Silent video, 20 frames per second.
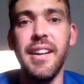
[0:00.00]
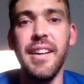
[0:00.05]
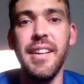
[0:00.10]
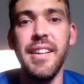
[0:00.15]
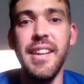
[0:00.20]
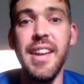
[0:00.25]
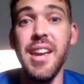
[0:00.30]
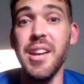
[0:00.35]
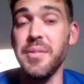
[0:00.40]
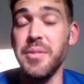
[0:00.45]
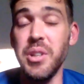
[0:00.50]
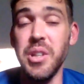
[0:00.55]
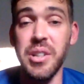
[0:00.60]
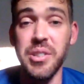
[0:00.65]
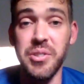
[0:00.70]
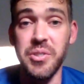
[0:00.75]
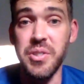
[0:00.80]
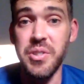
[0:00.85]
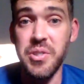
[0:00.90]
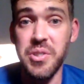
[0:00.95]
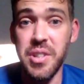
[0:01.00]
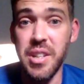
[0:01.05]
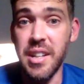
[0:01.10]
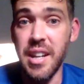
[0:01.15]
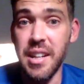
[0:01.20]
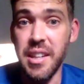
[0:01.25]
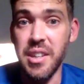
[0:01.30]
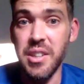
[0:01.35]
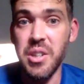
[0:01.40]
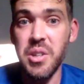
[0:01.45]
yeah, if you guys are interested in
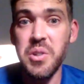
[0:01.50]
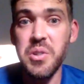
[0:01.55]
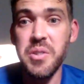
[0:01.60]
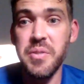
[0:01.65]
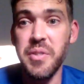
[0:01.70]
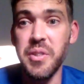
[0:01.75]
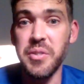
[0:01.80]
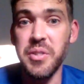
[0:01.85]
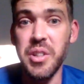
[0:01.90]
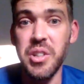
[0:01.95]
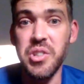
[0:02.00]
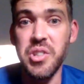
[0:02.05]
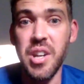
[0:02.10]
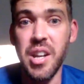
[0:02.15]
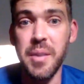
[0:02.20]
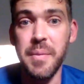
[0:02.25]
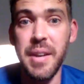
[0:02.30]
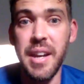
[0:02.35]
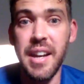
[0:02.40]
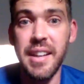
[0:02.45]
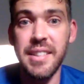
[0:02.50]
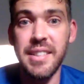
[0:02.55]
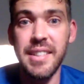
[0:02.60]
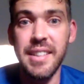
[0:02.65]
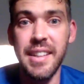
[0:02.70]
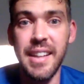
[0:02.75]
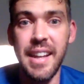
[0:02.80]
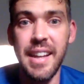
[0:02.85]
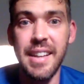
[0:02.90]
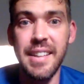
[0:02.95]
any of those, feel free to check them out.
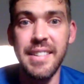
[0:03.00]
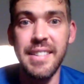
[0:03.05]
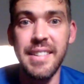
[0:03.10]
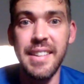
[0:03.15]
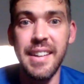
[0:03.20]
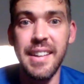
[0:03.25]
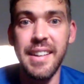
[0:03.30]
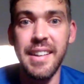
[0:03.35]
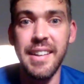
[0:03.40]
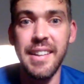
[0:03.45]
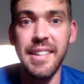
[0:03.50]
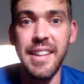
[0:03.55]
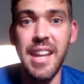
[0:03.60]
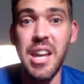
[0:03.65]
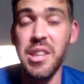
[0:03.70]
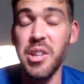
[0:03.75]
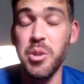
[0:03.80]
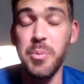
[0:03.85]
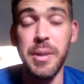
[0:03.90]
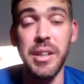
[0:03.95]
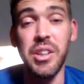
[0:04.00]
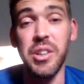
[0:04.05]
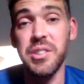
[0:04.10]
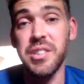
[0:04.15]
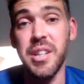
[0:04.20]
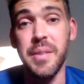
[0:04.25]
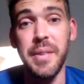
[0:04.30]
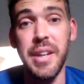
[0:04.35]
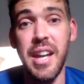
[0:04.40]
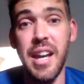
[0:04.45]
And yeah, there'll be lots
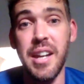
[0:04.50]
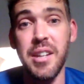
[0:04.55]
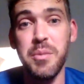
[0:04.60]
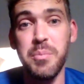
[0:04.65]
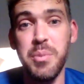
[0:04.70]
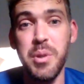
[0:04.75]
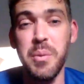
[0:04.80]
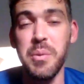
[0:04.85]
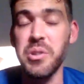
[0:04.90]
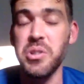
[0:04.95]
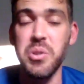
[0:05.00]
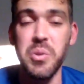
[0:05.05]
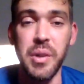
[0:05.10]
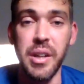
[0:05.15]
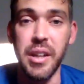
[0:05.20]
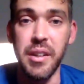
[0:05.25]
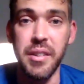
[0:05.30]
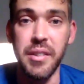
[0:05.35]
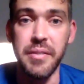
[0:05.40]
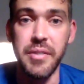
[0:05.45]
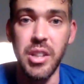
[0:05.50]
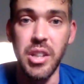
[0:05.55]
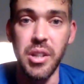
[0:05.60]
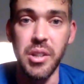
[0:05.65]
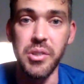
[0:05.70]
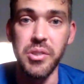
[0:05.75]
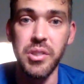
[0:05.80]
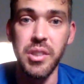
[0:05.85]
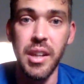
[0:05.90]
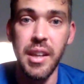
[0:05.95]
coming out. I'm pretty much doing
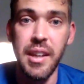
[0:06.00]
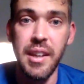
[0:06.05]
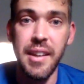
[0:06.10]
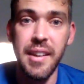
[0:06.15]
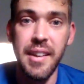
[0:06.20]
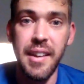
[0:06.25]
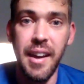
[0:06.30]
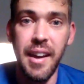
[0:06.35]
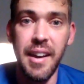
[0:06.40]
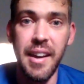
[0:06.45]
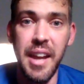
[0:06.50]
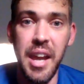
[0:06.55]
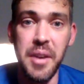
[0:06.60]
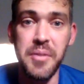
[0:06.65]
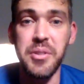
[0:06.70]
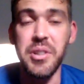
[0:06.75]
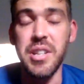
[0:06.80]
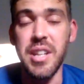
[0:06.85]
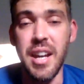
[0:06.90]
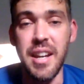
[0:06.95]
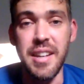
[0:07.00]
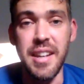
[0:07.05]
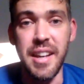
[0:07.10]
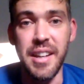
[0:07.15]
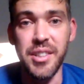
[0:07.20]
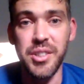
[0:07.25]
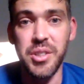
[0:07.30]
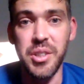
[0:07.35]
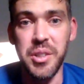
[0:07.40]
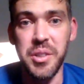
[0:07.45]
videos every day
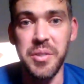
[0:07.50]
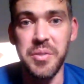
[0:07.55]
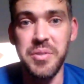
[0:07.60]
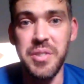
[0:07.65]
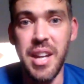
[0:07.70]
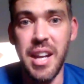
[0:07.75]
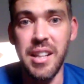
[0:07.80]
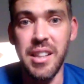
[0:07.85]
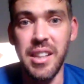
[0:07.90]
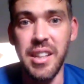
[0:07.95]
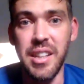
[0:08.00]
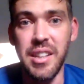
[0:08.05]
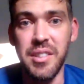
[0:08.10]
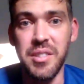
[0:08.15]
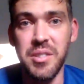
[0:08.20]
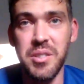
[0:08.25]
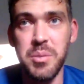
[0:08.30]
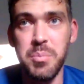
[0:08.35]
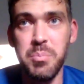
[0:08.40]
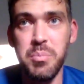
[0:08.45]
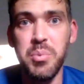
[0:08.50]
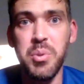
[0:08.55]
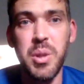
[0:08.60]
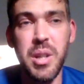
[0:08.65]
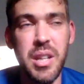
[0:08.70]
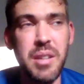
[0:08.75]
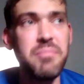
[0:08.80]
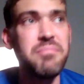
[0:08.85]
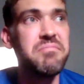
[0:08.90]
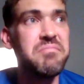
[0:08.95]
now, so daily is
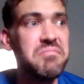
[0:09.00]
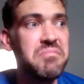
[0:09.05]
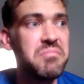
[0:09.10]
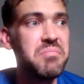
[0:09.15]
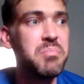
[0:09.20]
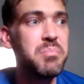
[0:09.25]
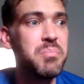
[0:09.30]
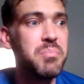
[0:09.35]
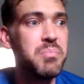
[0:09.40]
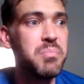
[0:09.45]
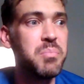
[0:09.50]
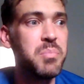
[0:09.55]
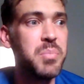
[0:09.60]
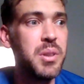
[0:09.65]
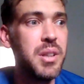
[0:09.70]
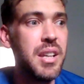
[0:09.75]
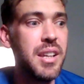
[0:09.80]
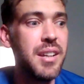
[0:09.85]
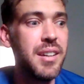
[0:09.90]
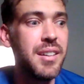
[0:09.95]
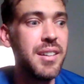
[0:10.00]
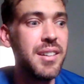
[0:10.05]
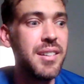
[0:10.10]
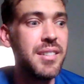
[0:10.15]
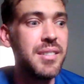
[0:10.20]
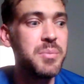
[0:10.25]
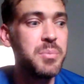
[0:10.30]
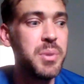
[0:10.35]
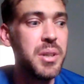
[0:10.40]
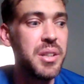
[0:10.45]
pretty
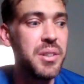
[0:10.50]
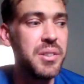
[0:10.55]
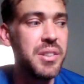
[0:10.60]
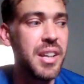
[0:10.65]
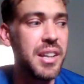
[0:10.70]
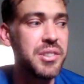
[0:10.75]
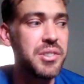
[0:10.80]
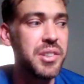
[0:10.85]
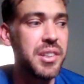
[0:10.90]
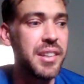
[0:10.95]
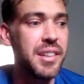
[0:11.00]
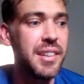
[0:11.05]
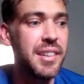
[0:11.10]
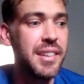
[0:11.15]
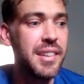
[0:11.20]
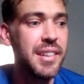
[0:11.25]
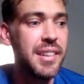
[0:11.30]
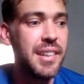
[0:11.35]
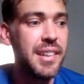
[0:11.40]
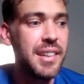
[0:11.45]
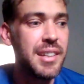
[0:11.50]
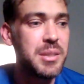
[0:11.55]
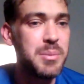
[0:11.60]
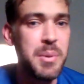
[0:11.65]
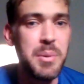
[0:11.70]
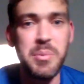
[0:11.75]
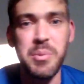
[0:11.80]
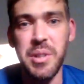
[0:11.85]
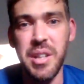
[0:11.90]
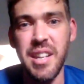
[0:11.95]
good actually. It's
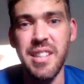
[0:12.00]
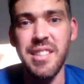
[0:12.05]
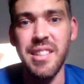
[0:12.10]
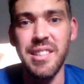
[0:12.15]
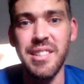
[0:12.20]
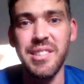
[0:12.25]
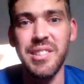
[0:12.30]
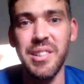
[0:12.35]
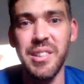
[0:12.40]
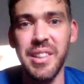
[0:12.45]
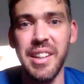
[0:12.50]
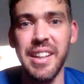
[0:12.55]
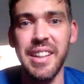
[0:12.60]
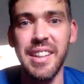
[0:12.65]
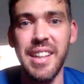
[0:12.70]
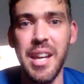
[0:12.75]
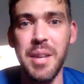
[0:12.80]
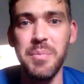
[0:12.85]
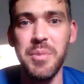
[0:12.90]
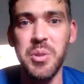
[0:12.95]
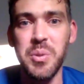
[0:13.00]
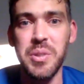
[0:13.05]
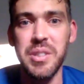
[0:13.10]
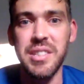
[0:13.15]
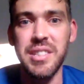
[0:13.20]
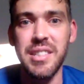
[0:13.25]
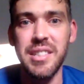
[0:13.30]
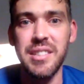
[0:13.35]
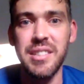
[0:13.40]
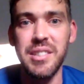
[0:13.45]
been pretty easy to sort of like keep
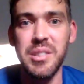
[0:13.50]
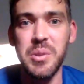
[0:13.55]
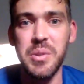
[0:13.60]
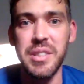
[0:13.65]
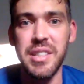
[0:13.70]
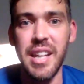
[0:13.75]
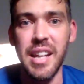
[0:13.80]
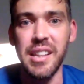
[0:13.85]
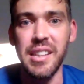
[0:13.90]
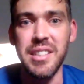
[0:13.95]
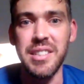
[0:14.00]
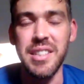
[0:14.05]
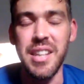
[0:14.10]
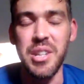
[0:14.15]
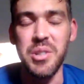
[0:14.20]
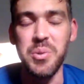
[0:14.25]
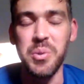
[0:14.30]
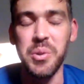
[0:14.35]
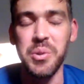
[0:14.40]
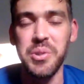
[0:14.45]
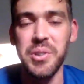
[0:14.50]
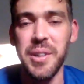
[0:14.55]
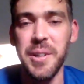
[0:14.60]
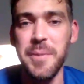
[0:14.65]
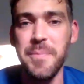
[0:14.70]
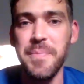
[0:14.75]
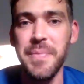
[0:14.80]
to a daily schedule. So